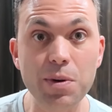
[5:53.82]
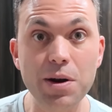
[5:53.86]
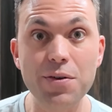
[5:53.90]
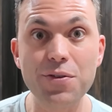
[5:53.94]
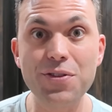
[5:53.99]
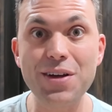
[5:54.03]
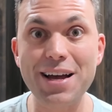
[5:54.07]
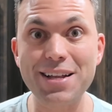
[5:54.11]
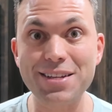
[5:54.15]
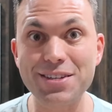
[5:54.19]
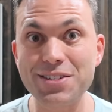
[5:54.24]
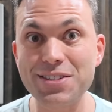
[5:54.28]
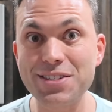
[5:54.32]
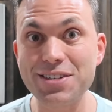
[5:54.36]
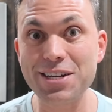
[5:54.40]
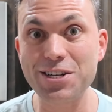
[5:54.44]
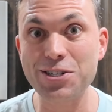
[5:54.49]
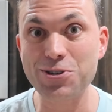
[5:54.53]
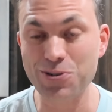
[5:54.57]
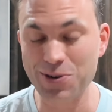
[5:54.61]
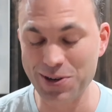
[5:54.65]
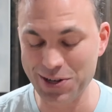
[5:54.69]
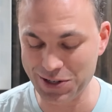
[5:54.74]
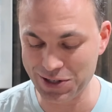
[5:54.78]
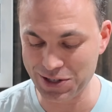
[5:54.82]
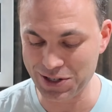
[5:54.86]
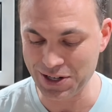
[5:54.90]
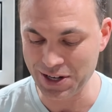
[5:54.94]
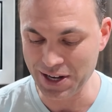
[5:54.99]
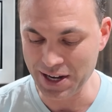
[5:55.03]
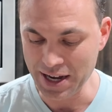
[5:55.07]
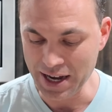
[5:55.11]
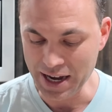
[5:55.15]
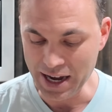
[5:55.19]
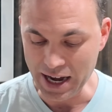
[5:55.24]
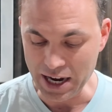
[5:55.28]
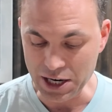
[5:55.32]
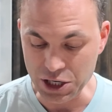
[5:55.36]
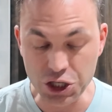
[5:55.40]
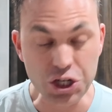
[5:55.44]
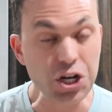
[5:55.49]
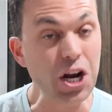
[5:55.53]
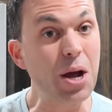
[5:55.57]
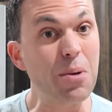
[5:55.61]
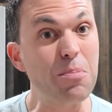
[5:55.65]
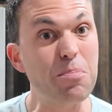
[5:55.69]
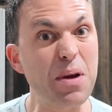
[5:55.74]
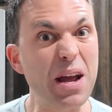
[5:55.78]
bit of that citrus
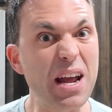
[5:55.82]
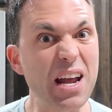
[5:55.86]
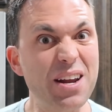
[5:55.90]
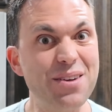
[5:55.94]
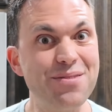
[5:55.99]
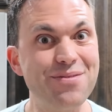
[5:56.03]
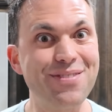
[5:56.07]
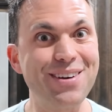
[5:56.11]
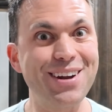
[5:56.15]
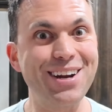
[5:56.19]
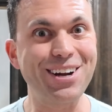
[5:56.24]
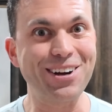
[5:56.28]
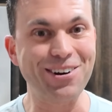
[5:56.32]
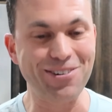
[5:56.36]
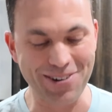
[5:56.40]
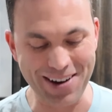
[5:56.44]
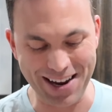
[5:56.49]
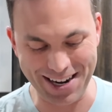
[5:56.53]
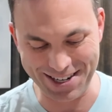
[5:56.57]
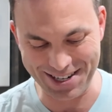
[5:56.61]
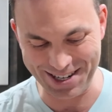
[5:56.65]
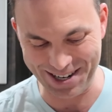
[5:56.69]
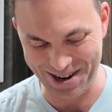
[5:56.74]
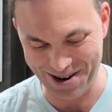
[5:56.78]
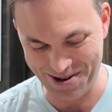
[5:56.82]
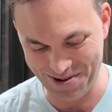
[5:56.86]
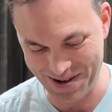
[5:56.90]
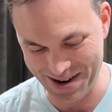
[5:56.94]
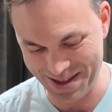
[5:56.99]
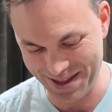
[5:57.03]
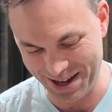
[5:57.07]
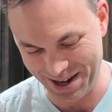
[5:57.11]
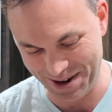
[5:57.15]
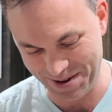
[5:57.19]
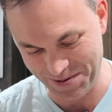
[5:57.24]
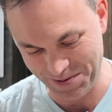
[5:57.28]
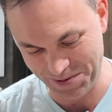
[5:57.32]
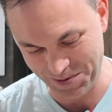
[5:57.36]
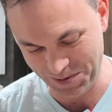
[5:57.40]
champagne vinaigrette to go with it.